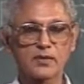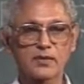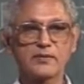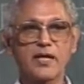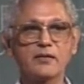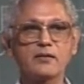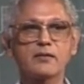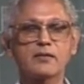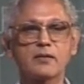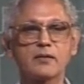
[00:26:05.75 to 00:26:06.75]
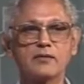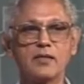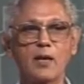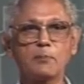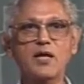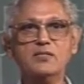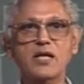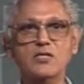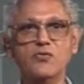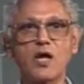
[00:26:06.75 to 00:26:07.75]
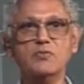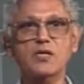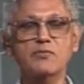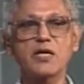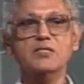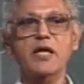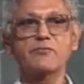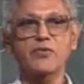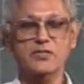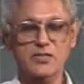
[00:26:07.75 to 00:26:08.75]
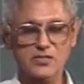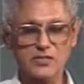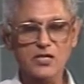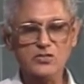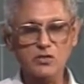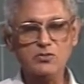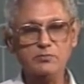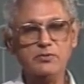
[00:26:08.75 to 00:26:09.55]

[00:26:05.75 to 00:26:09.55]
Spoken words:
then the Laplace transforms of these time functions turns out